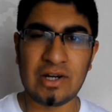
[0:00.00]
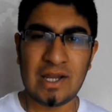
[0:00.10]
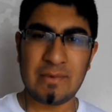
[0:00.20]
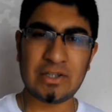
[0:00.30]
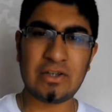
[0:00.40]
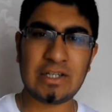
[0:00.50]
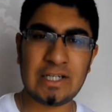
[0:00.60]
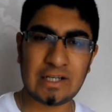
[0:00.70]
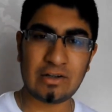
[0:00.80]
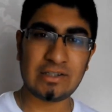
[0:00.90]
make sure you
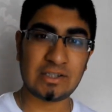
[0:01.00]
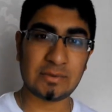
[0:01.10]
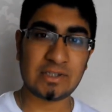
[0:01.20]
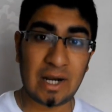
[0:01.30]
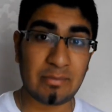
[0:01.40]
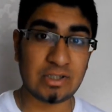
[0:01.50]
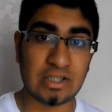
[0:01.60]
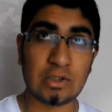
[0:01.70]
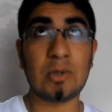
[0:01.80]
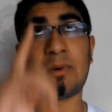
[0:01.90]
click on the subscribe
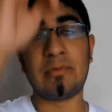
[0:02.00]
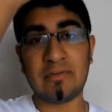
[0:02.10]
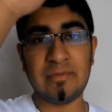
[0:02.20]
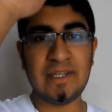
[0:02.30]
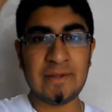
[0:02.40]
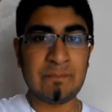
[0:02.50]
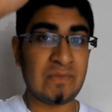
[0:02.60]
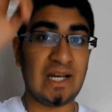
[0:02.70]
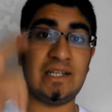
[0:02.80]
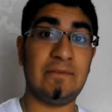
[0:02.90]
button up above me.
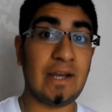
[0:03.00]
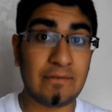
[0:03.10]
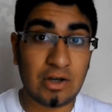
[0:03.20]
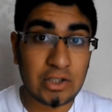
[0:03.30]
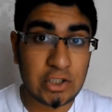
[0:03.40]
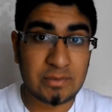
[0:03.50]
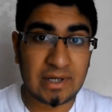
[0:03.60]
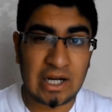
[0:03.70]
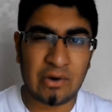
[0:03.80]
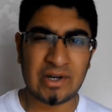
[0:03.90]
And if you haven't got a YouTube
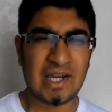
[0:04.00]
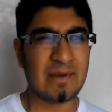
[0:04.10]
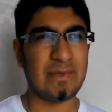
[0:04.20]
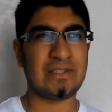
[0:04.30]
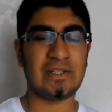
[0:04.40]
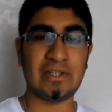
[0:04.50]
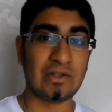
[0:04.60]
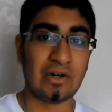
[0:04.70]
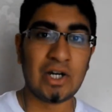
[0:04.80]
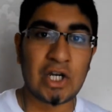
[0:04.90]
account, make sure you
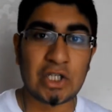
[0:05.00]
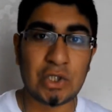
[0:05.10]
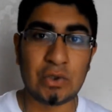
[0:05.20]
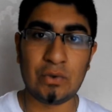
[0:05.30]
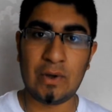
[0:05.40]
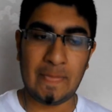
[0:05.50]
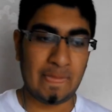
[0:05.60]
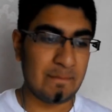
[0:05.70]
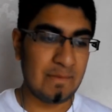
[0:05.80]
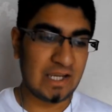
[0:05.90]
know you
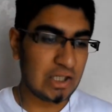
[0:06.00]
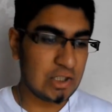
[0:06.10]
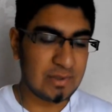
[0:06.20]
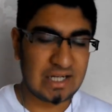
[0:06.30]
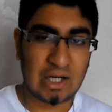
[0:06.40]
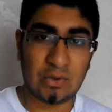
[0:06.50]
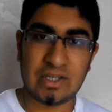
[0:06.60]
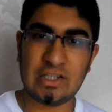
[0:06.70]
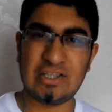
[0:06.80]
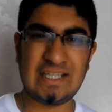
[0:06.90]
make a YouTube account. It
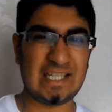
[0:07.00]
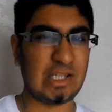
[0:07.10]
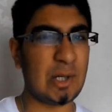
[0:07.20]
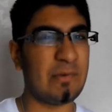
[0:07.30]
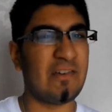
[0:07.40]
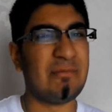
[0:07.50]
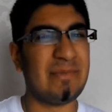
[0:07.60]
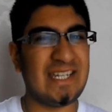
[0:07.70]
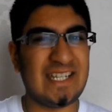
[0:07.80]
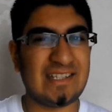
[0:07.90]
just takes a couple of
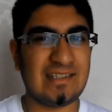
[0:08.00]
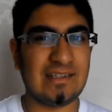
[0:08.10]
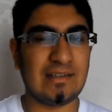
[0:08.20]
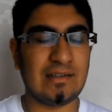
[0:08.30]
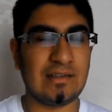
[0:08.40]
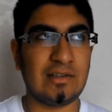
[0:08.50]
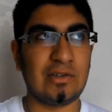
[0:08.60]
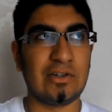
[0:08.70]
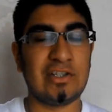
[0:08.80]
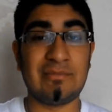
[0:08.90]
minutes. So
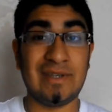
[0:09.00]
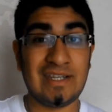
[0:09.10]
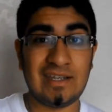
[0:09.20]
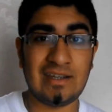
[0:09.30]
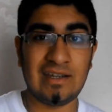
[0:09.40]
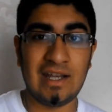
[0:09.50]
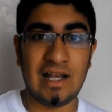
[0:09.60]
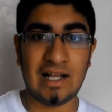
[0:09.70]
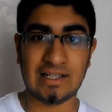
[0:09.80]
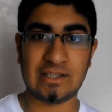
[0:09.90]
just make it,
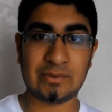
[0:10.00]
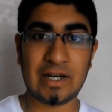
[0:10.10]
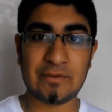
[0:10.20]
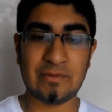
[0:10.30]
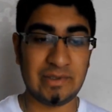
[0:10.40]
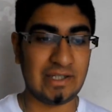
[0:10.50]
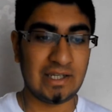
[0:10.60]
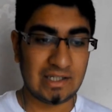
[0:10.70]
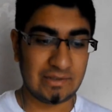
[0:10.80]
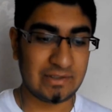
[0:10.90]
and subscribe to me
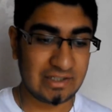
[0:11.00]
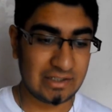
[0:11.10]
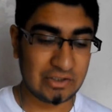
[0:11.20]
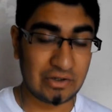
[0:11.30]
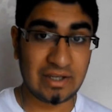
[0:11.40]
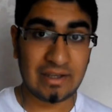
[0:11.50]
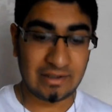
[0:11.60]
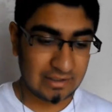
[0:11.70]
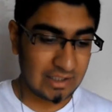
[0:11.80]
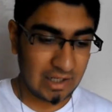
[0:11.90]
if you did enjoy it.
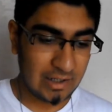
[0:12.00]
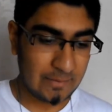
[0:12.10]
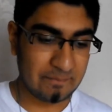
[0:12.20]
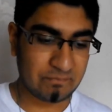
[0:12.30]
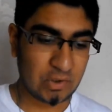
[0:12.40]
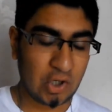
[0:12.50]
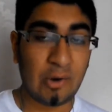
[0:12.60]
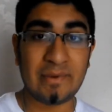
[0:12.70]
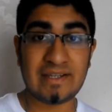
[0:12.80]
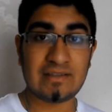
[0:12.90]
Um,
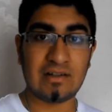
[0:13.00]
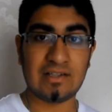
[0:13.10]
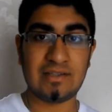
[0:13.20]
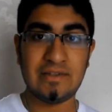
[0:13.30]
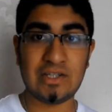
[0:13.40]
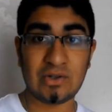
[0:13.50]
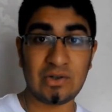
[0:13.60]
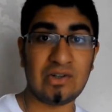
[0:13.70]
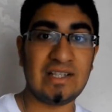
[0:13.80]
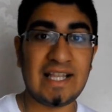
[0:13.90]
comment on this video,
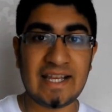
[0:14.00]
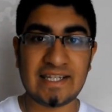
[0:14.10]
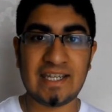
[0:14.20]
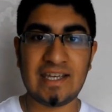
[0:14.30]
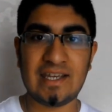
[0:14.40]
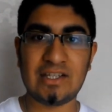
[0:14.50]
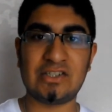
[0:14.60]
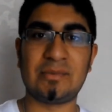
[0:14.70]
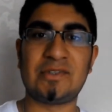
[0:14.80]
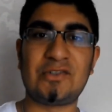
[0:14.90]
like it,
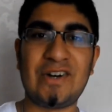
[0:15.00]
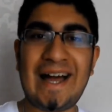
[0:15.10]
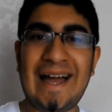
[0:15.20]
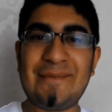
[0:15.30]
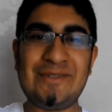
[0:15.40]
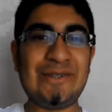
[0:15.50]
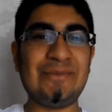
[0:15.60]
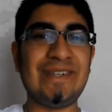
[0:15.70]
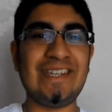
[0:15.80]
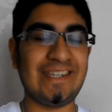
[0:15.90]
subscribe to
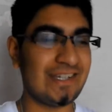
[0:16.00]
me.